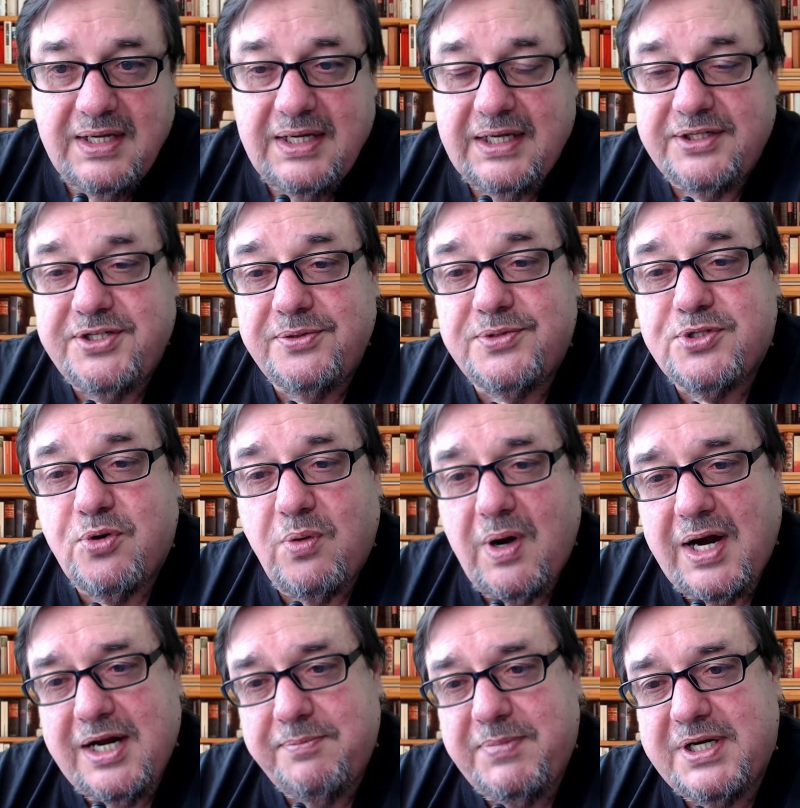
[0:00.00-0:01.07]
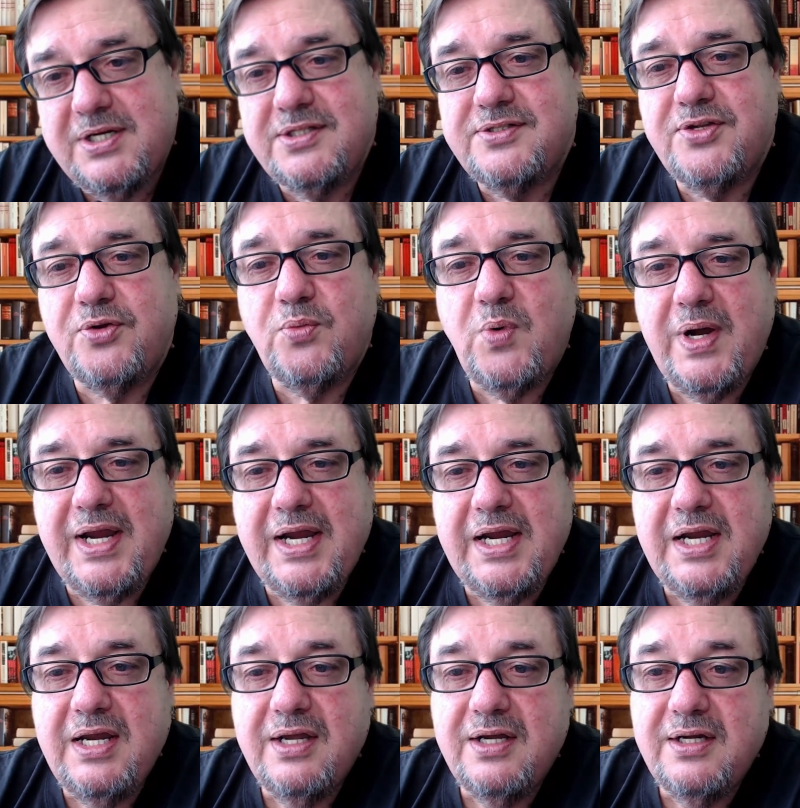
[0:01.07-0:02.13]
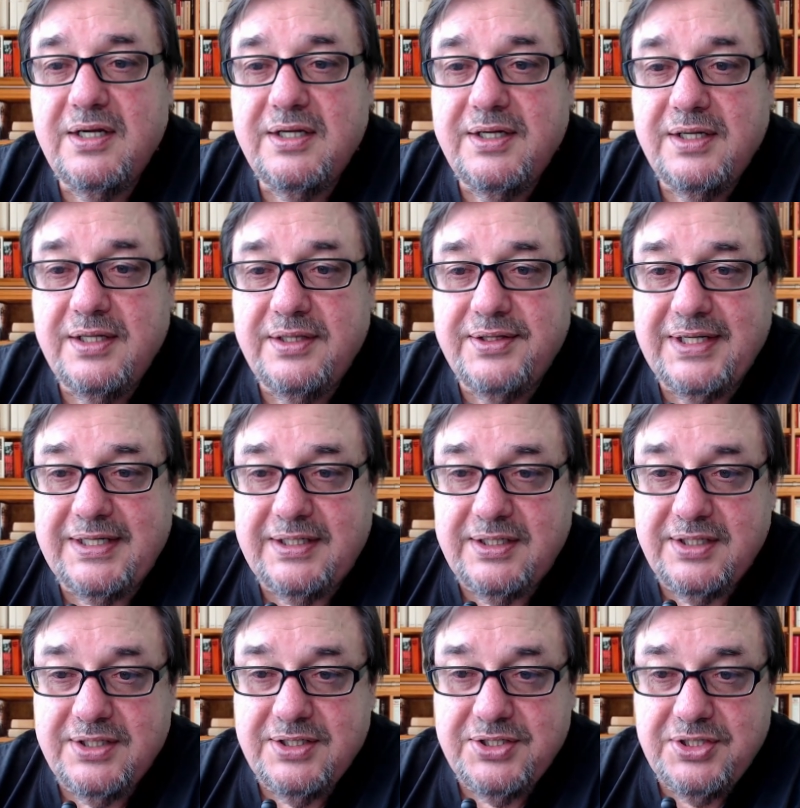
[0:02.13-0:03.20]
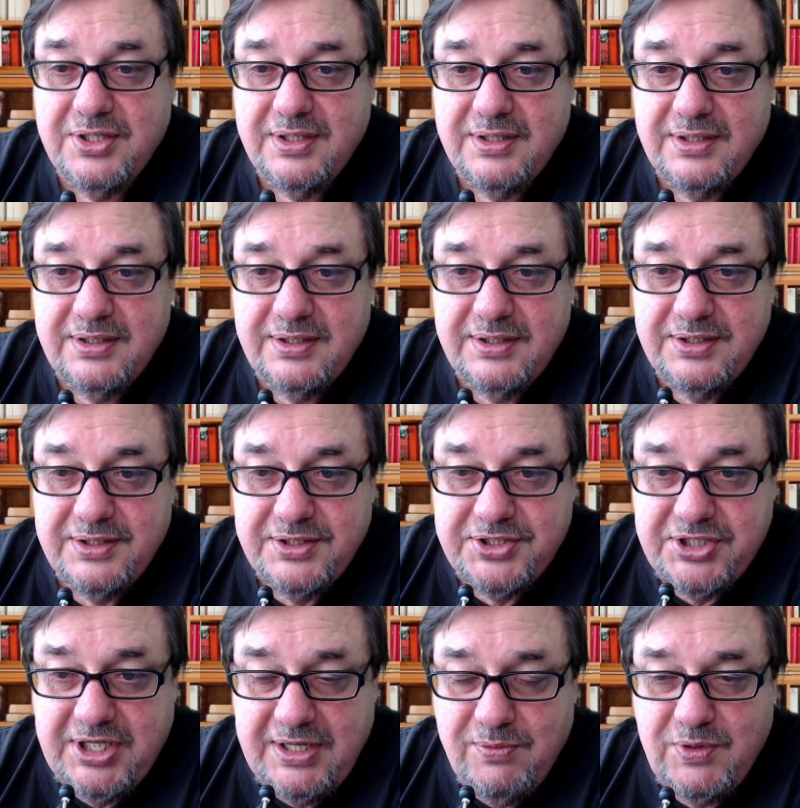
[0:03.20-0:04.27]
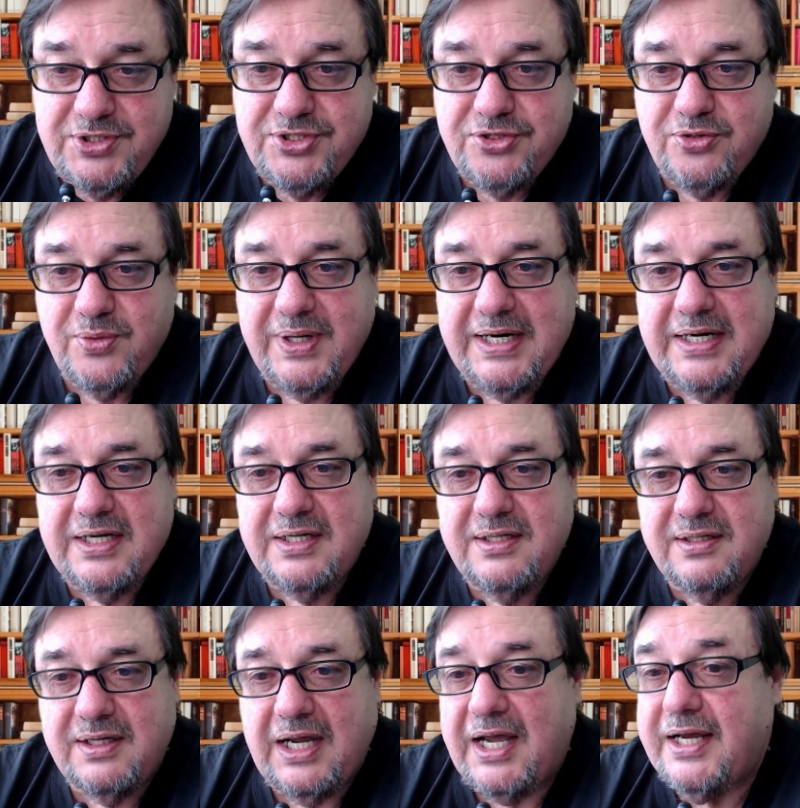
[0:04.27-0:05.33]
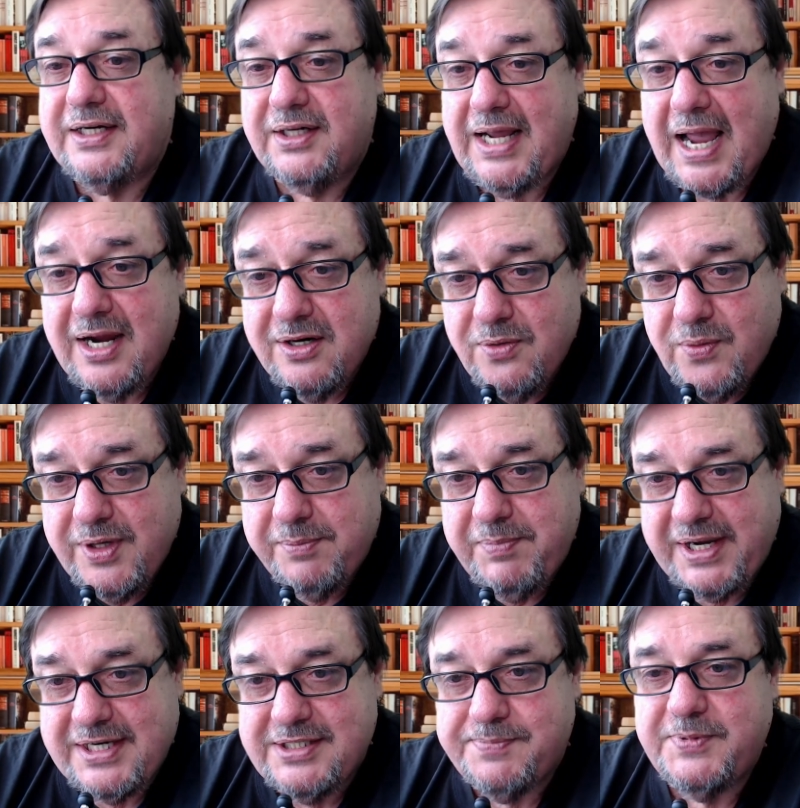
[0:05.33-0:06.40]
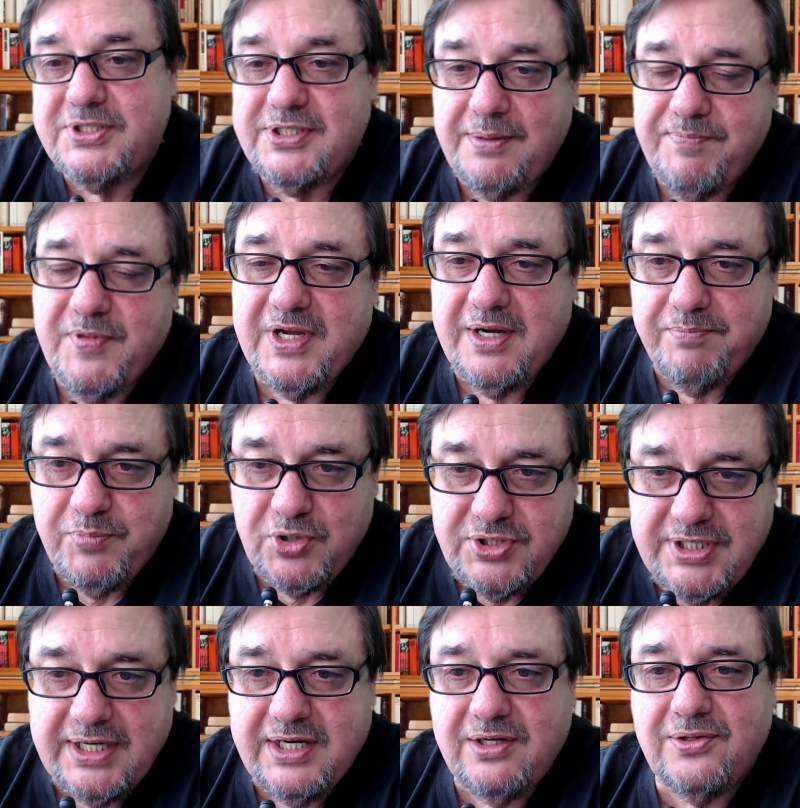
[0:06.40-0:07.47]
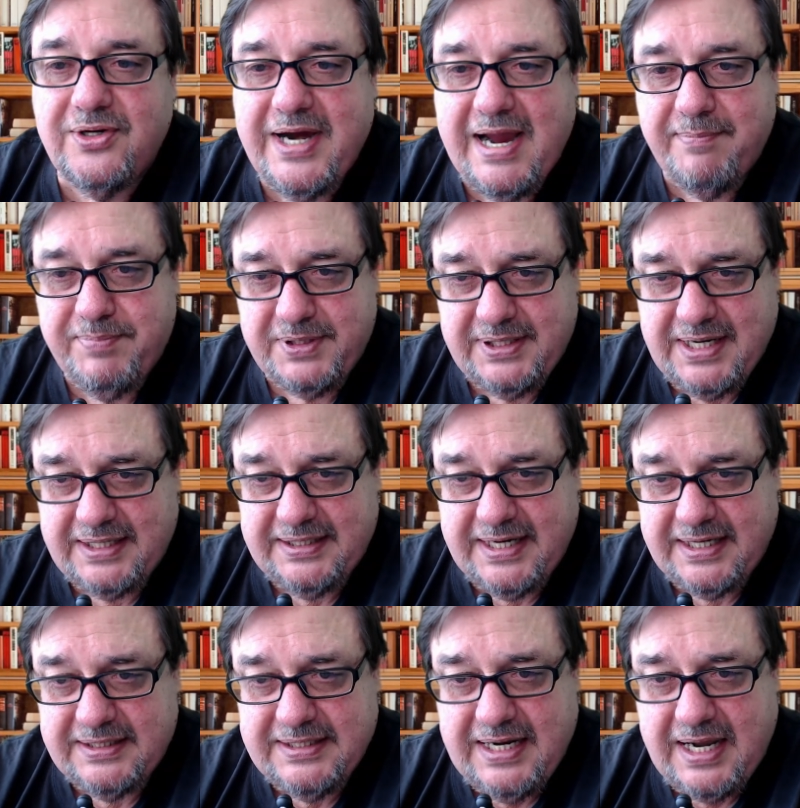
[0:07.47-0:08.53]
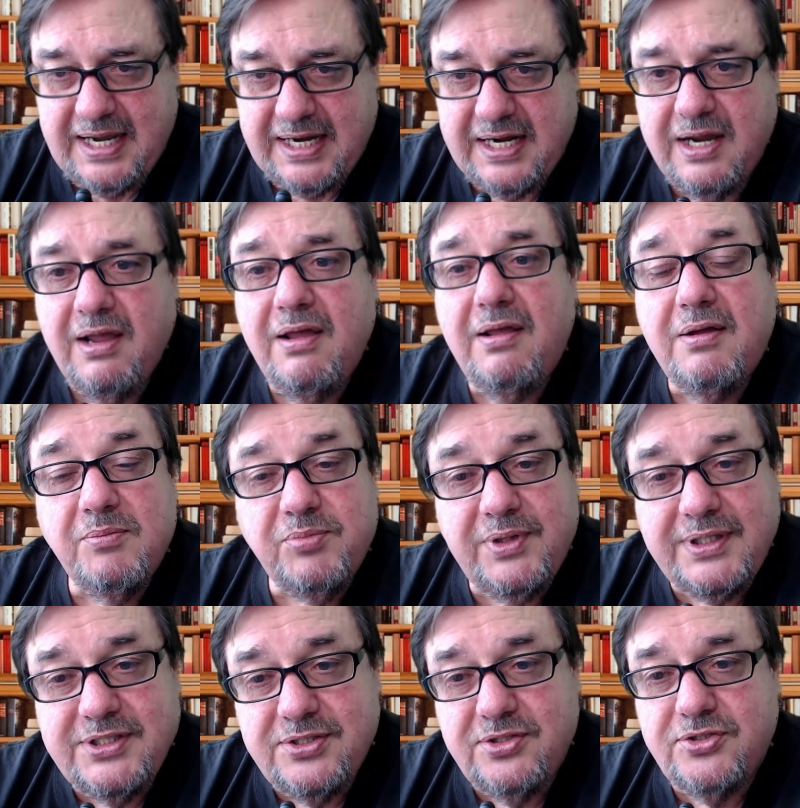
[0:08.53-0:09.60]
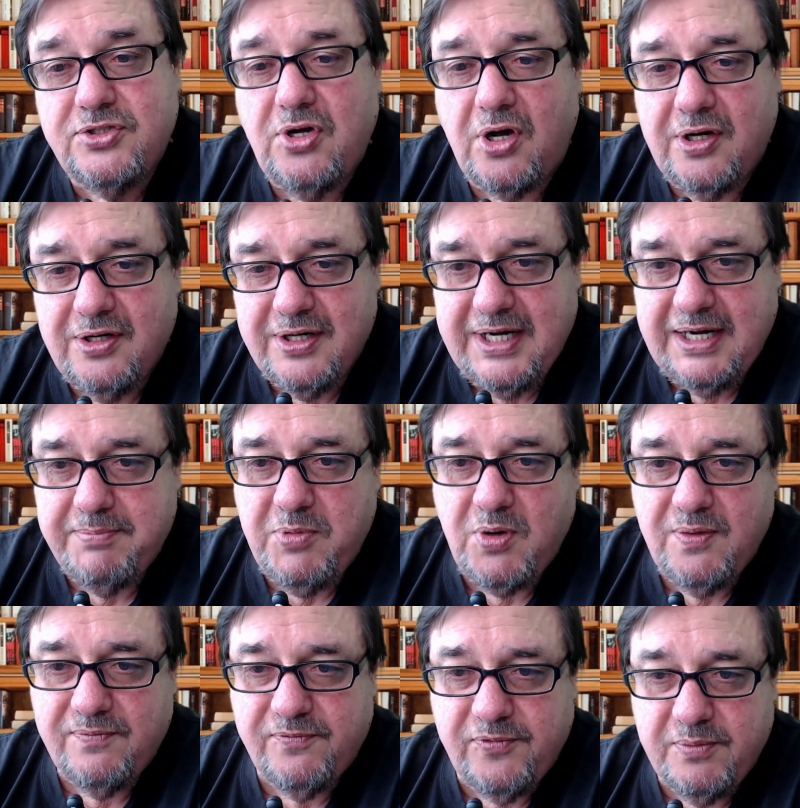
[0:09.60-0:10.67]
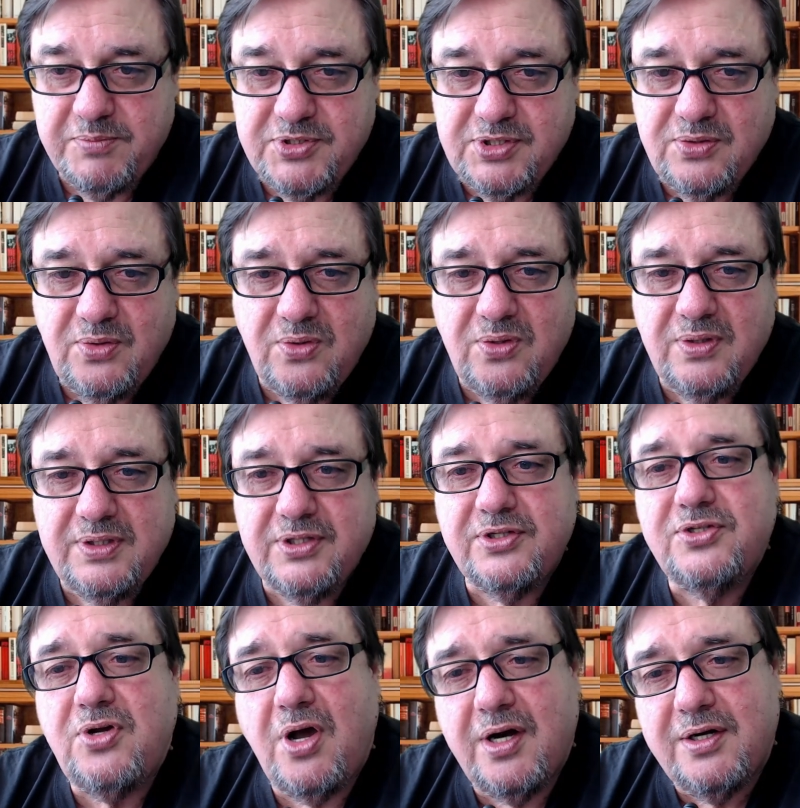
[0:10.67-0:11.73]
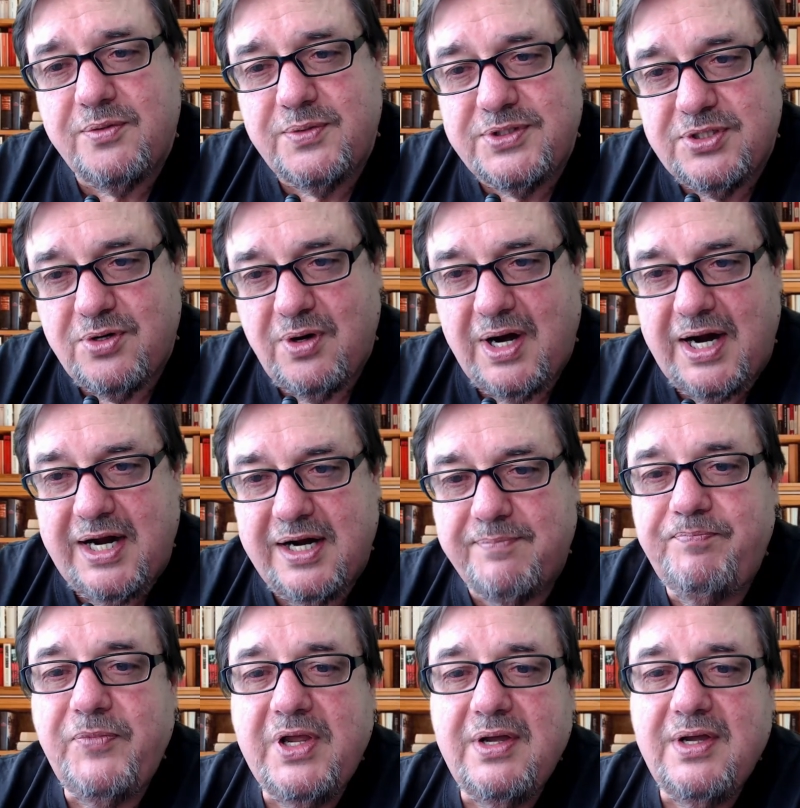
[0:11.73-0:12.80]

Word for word: And she was crying because of the way that she was treated on an ongoing basis, but something in particular happened on that day. Plus, her daughter came home from school, and her daughter was crying